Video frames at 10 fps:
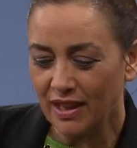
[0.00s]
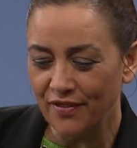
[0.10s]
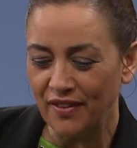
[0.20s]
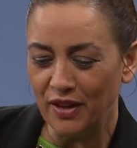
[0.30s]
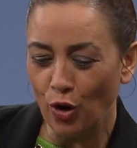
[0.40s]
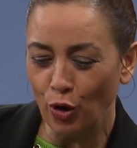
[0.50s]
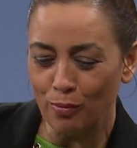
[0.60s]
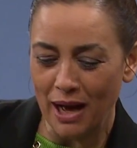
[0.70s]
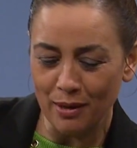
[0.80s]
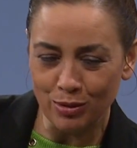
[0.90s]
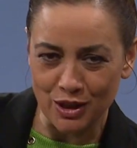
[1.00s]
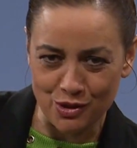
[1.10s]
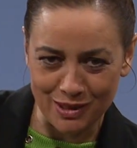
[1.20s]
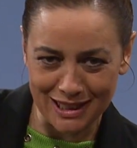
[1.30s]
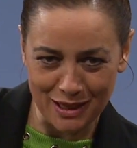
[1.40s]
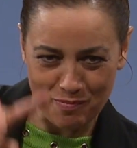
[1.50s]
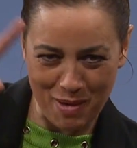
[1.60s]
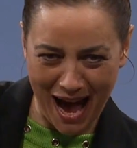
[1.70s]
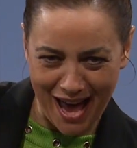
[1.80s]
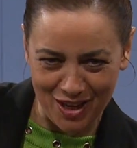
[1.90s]
that the whole Bible is written in
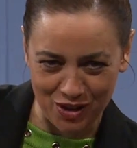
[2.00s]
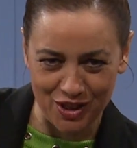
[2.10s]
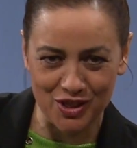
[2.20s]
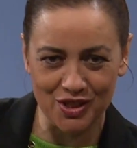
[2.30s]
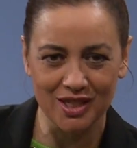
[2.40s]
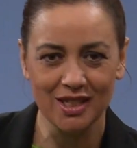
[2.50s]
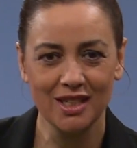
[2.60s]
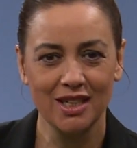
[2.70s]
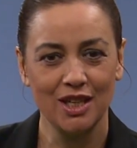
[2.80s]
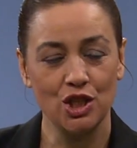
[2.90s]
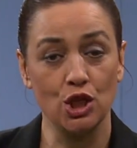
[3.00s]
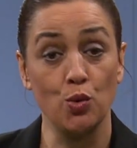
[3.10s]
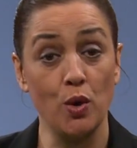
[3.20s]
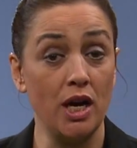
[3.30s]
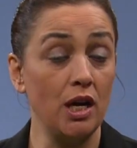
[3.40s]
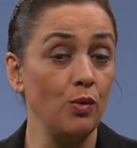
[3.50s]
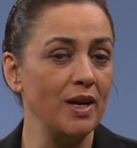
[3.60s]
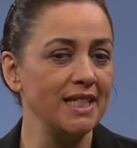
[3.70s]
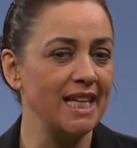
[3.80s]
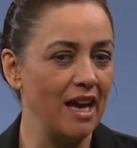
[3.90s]
patterns. So where
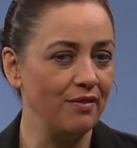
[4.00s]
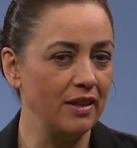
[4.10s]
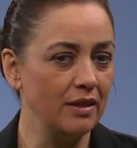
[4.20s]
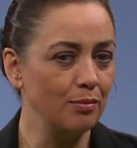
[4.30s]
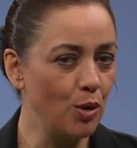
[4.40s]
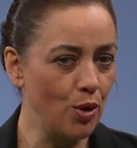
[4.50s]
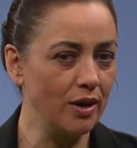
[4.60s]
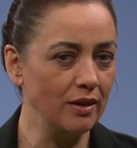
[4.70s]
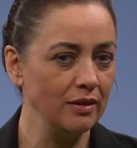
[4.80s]
was David born?